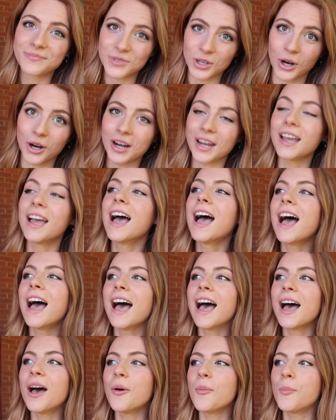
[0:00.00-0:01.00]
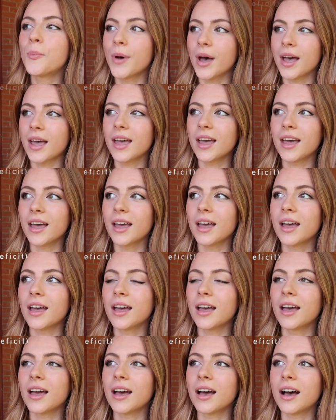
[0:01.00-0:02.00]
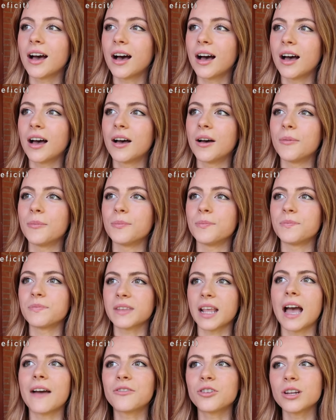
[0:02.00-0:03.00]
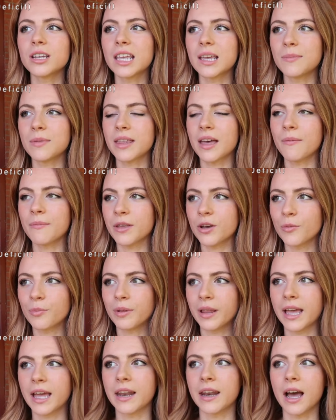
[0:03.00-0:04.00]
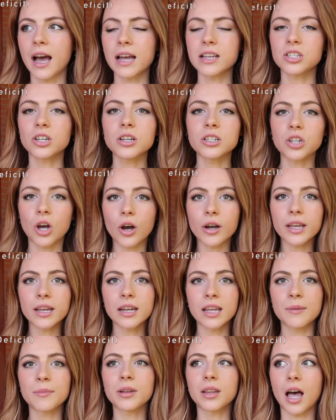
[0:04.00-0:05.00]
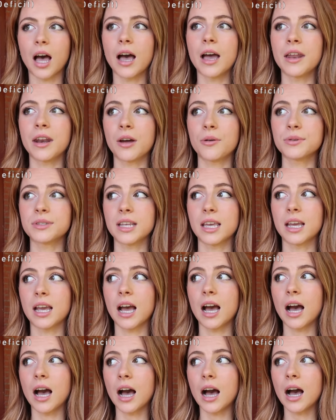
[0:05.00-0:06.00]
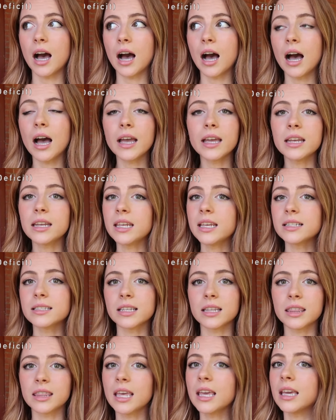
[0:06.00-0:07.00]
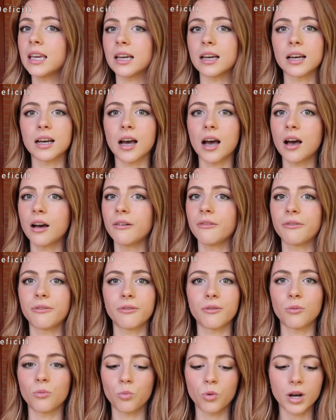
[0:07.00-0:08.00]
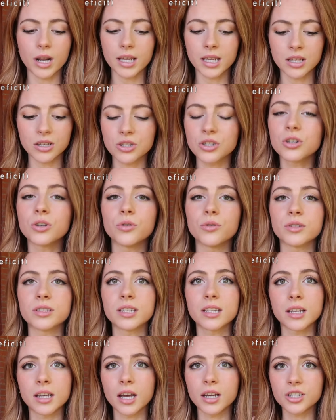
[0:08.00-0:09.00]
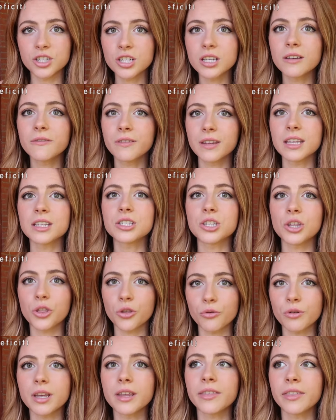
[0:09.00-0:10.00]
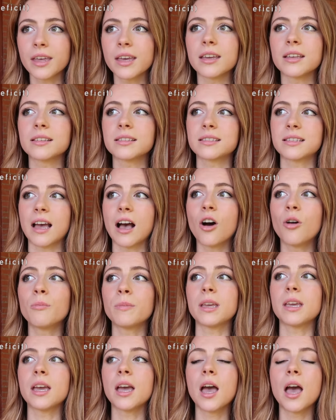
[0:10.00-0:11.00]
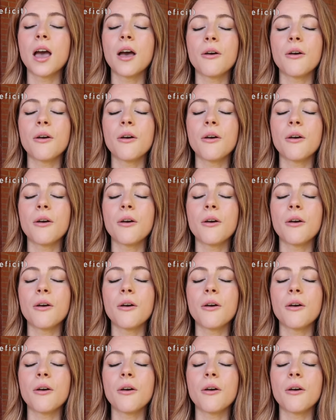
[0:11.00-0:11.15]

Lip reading: Sorry. But after he gave me that meal plan, I started talking to him a lot, and I was like, I need to think of what I can do to achieve these 3 things to help me